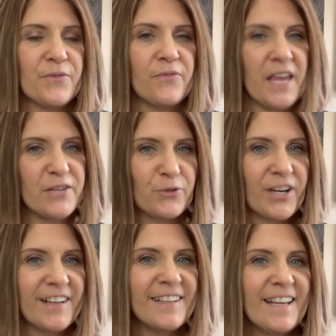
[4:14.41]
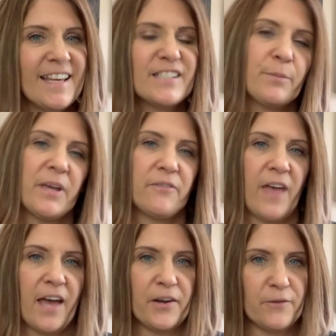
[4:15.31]
Phaedra is a big
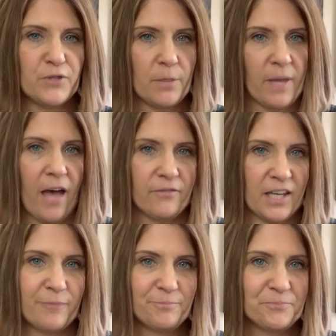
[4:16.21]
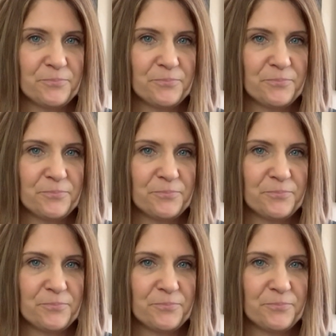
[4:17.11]
fan of Jim Gaffigan.